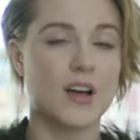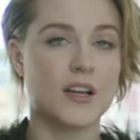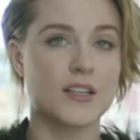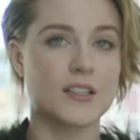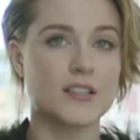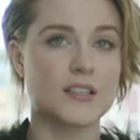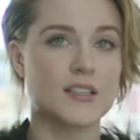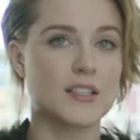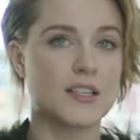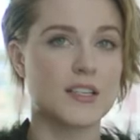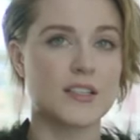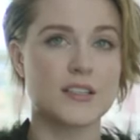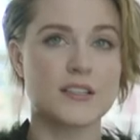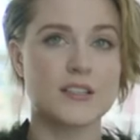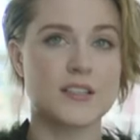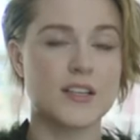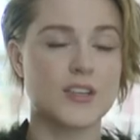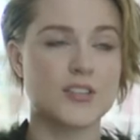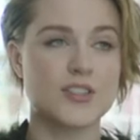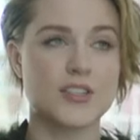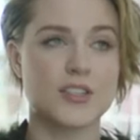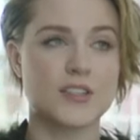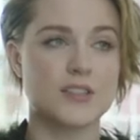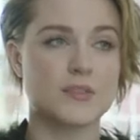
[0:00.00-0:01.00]
honestly.
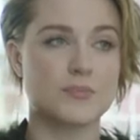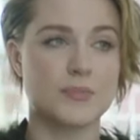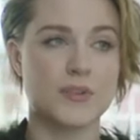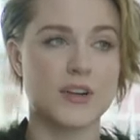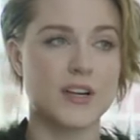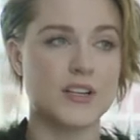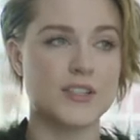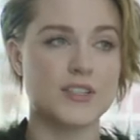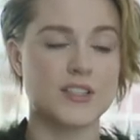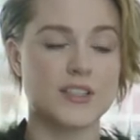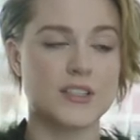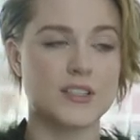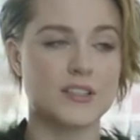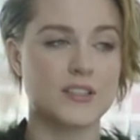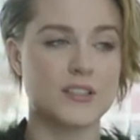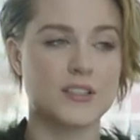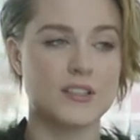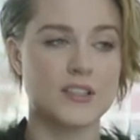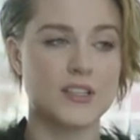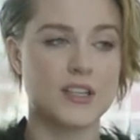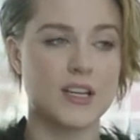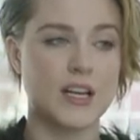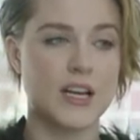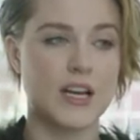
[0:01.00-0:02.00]
Such an inspiration.
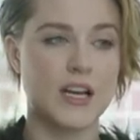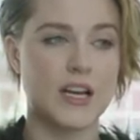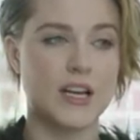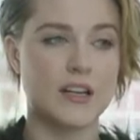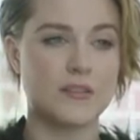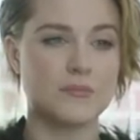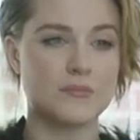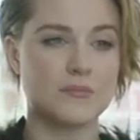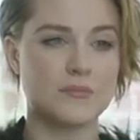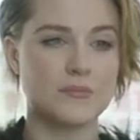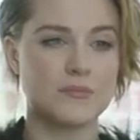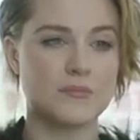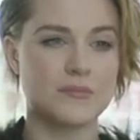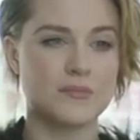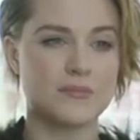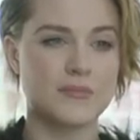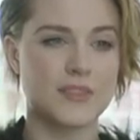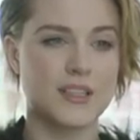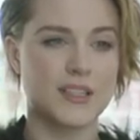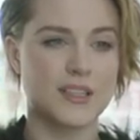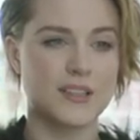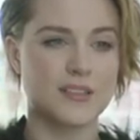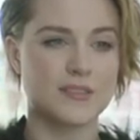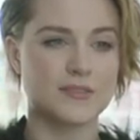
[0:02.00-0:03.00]
Um,
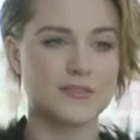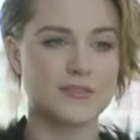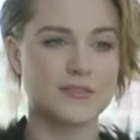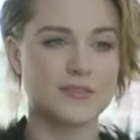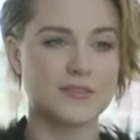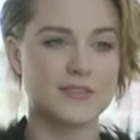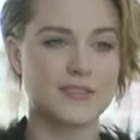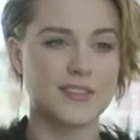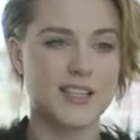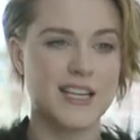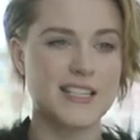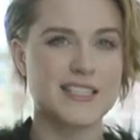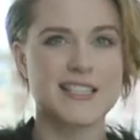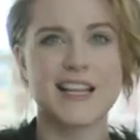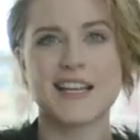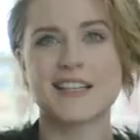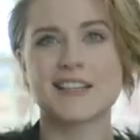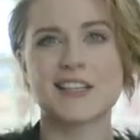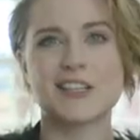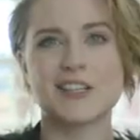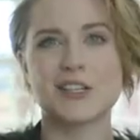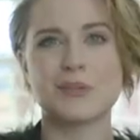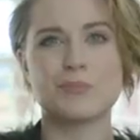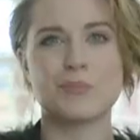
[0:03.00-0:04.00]
you know, he's like
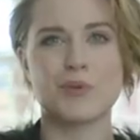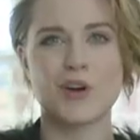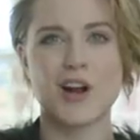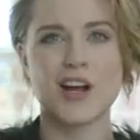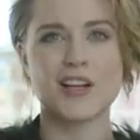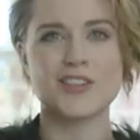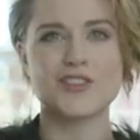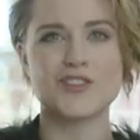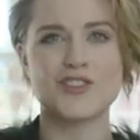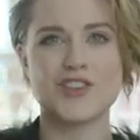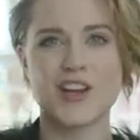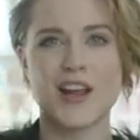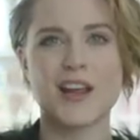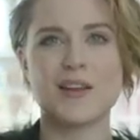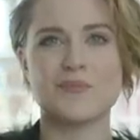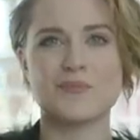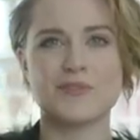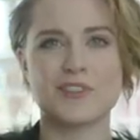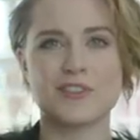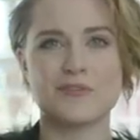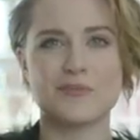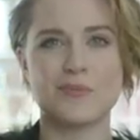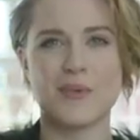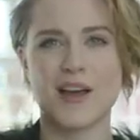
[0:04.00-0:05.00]
the LeBron James of